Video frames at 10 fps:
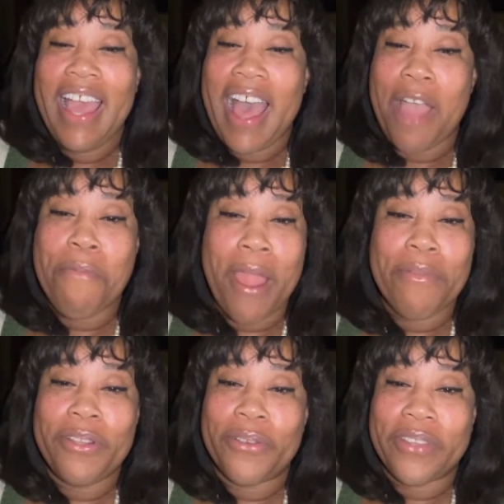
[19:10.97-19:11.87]
I
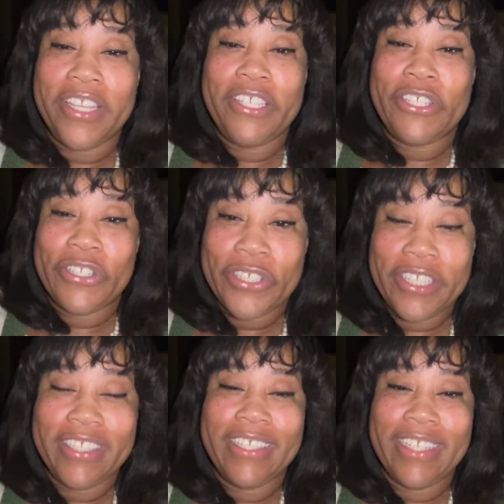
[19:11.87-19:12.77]
probably low key
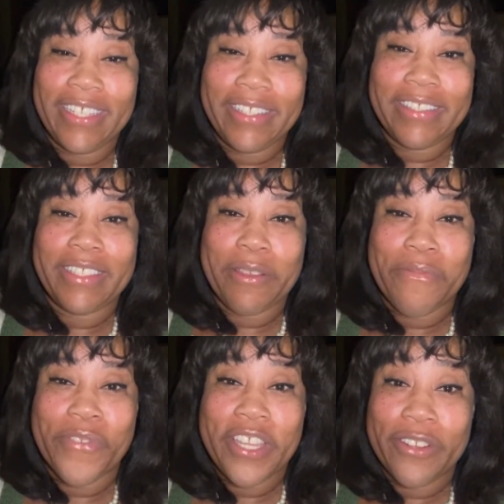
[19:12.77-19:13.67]
should get
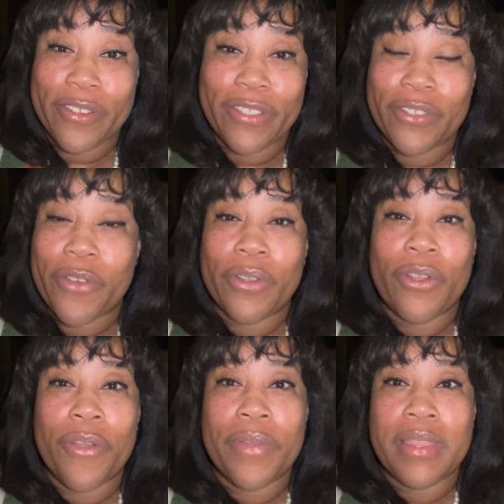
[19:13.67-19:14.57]
some readers to go
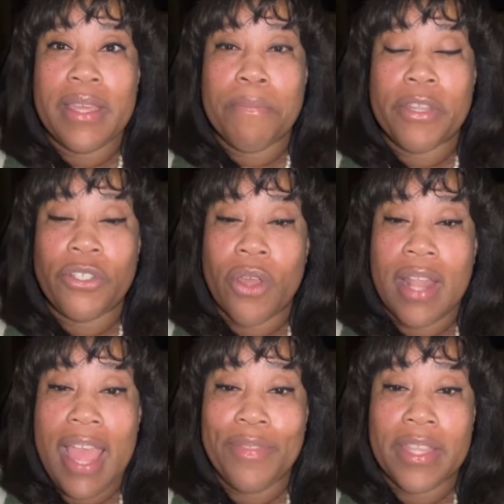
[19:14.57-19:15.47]
along with it, but y'all,
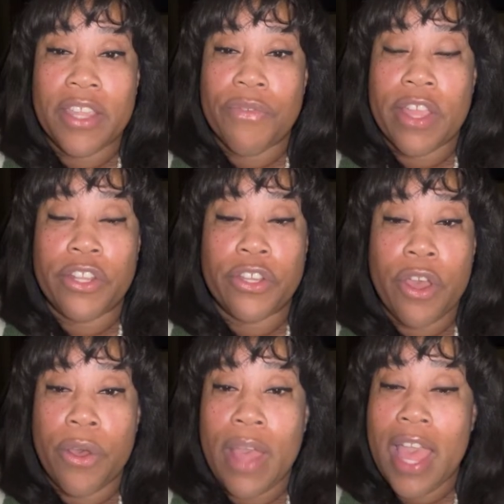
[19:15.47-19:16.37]
I have to get ready to
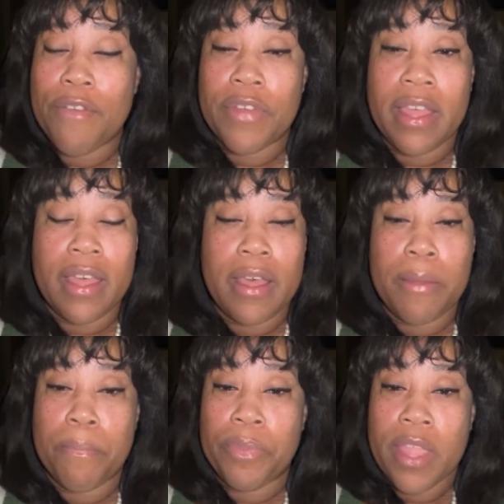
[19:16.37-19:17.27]
go. I have
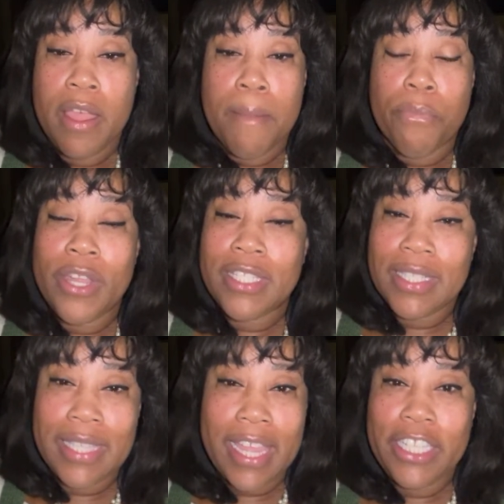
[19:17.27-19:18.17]
a
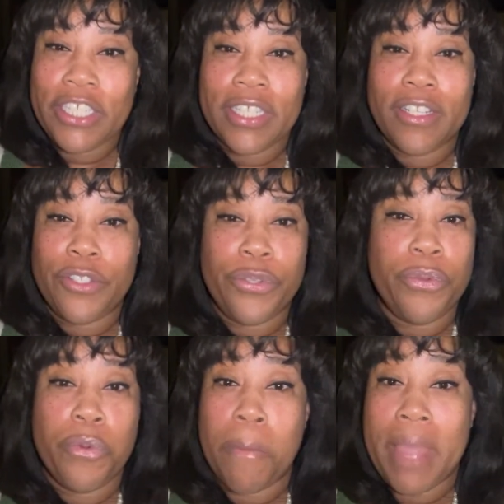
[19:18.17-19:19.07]
presentation
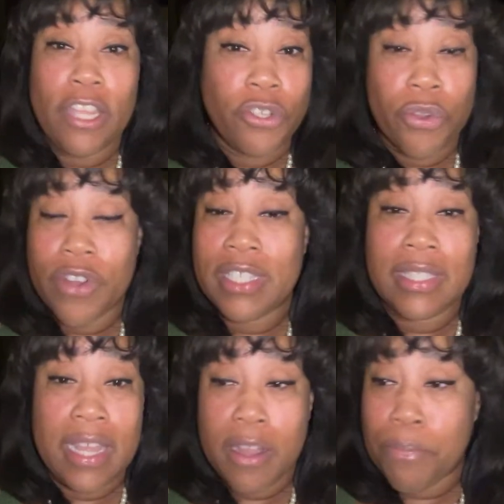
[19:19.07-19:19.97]
to make sure it's
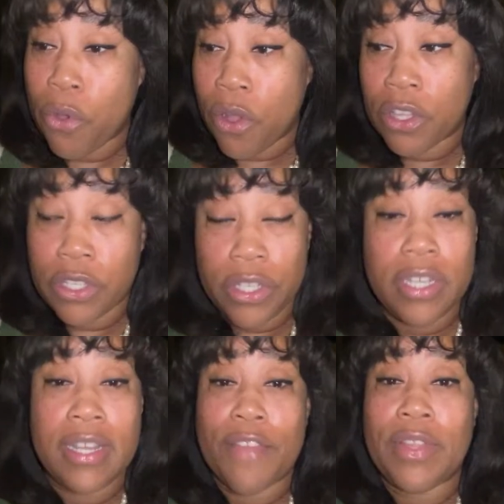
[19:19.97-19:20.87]
set up all good
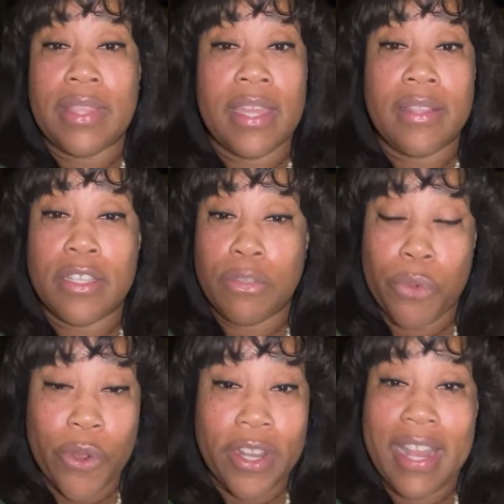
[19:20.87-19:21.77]
and everything this
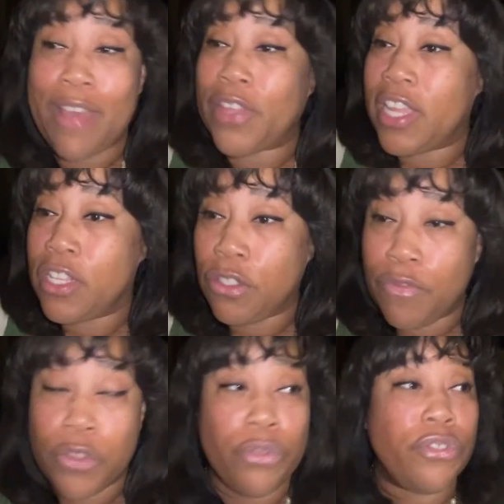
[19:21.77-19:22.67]
morning, have
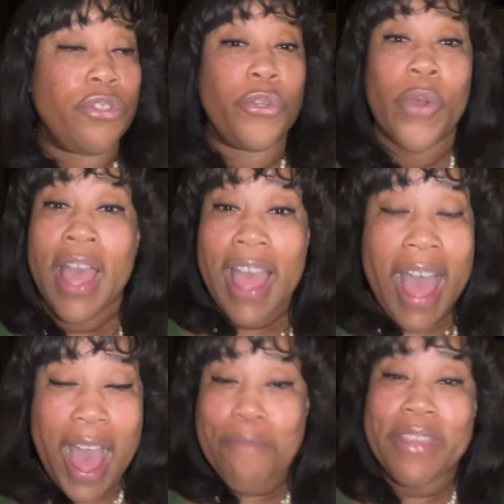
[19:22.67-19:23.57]
interviews to do.
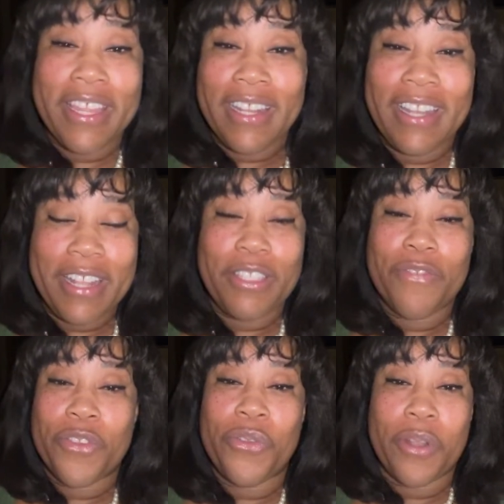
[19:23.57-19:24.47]
I'm getting
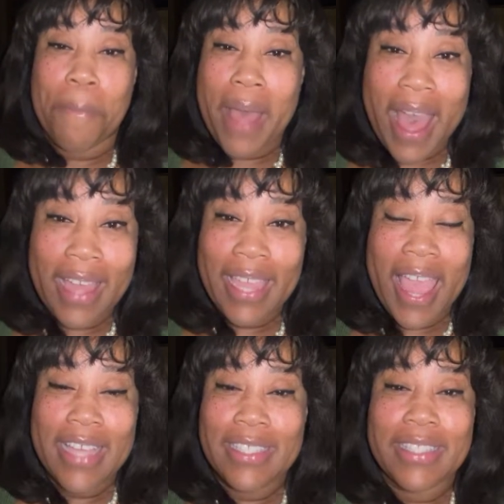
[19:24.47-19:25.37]
interviewed on a
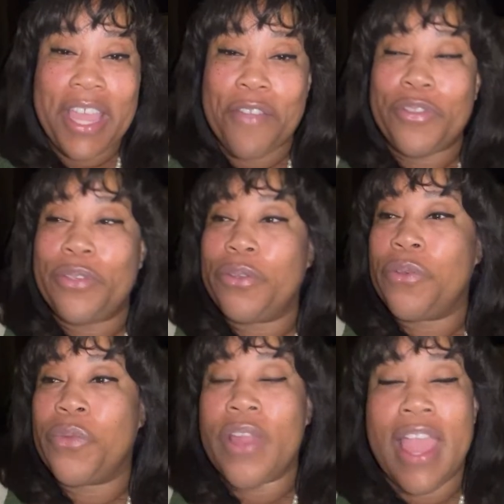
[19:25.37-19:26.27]
podcast this
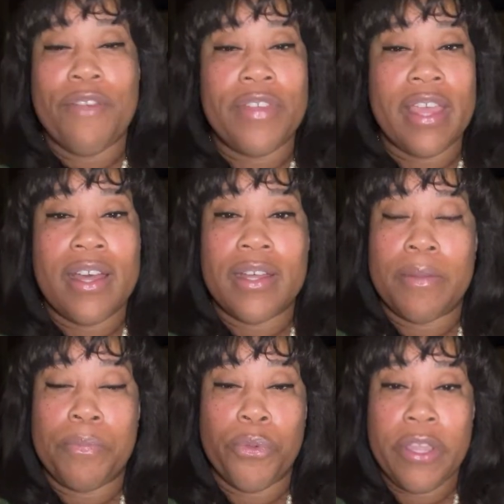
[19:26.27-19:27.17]
afternoon. We're having
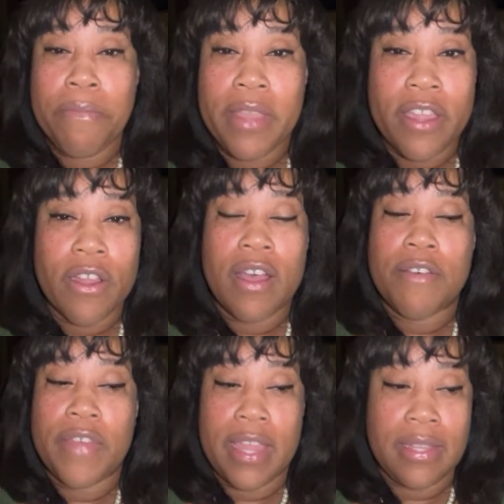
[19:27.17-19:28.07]
a premiere
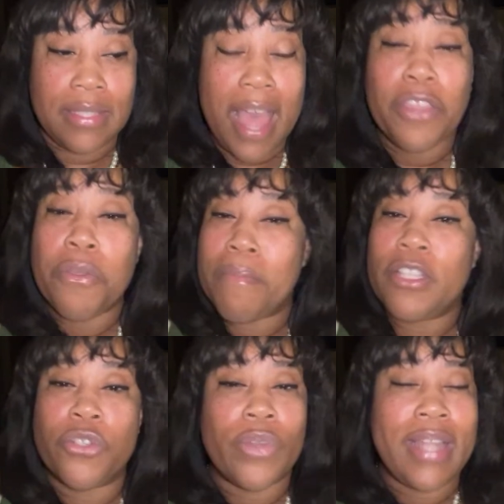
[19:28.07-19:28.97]
of a
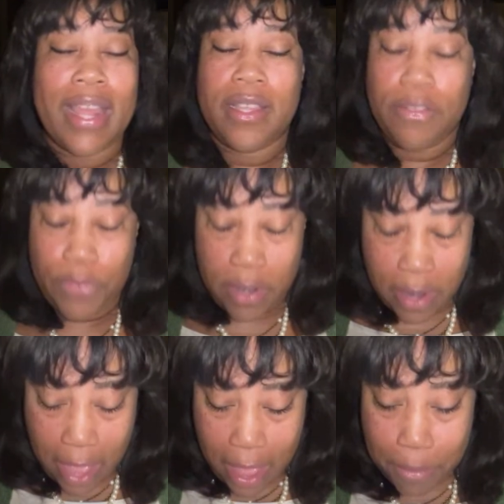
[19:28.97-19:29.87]
documentary that is
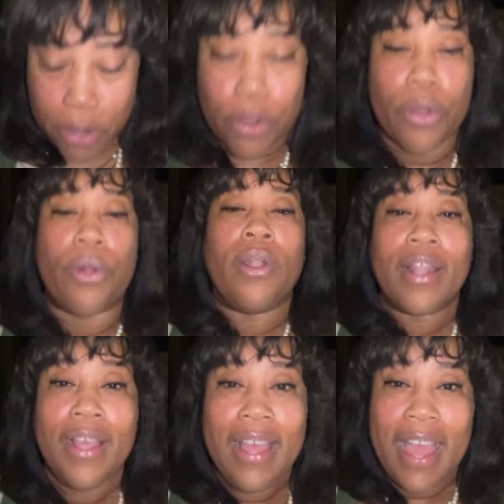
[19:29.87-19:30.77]
phenomenal.
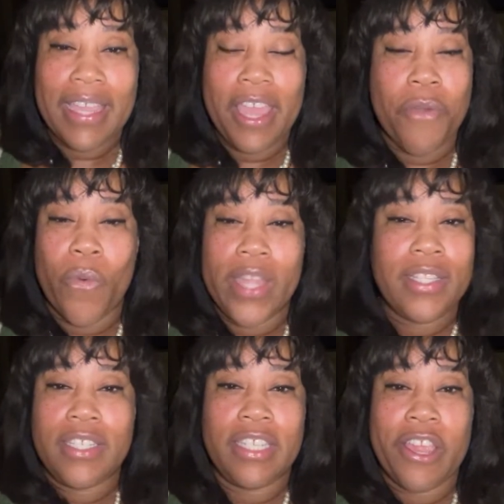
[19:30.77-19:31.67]
I can't wait
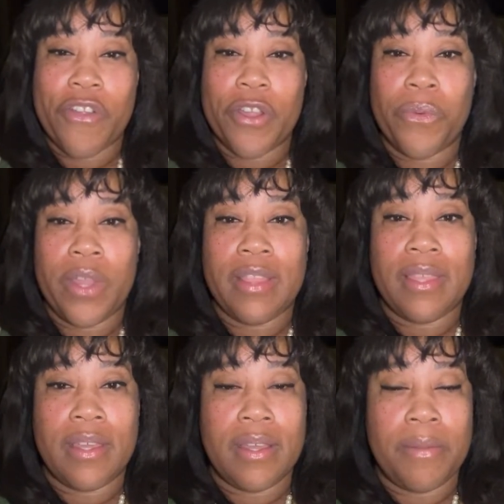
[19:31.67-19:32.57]
to share it with
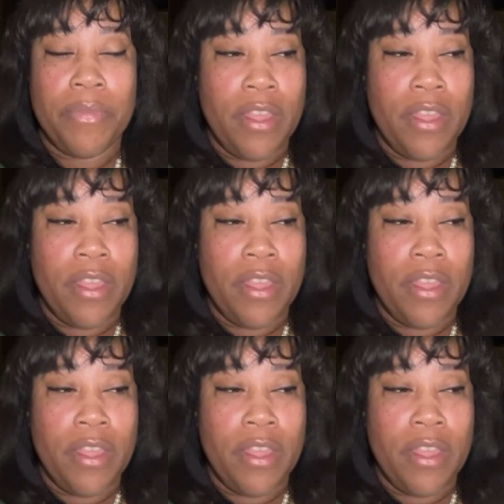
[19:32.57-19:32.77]
the